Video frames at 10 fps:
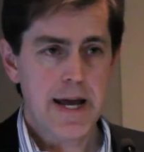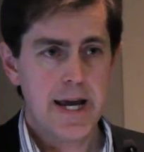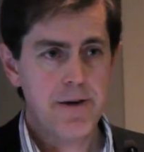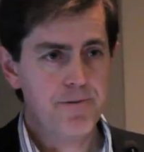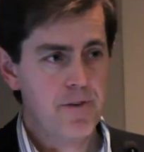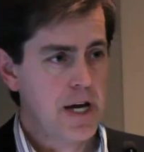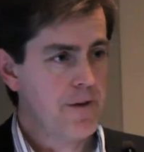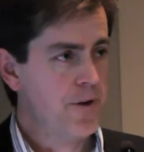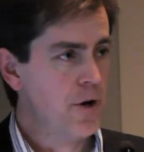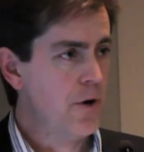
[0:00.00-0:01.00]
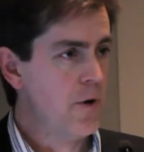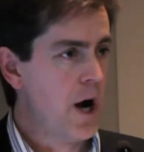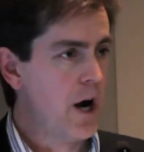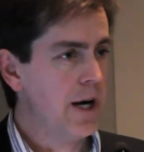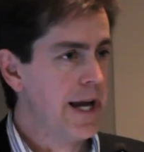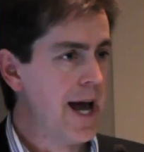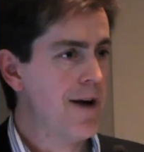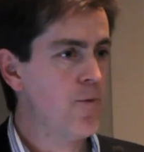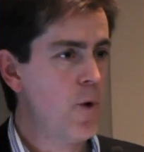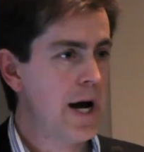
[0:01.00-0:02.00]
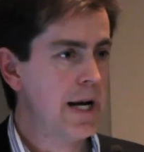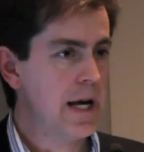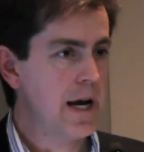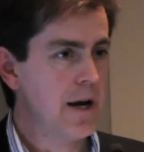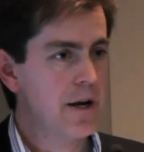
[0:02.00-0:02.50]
If you only have one ear,